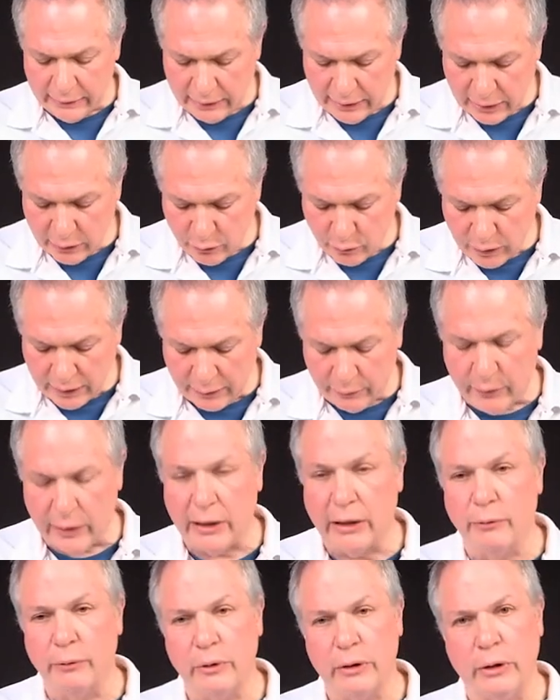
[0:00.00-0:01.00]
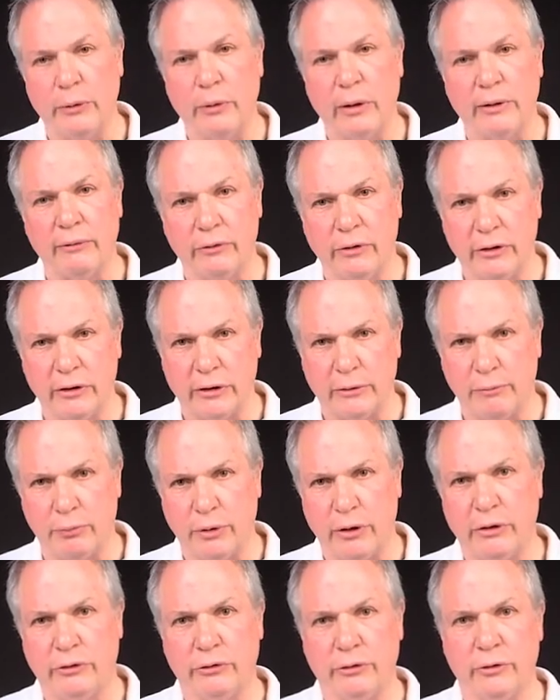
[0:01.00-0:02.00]
The other white wire will go off to the
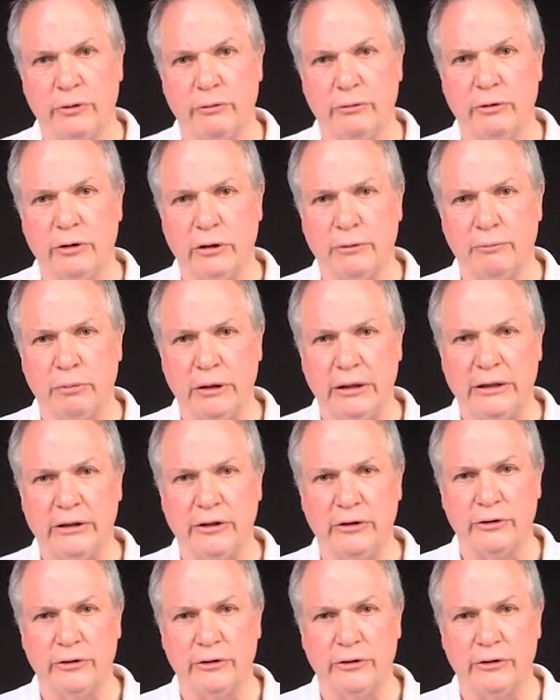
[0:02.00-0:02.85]
compressor to complete the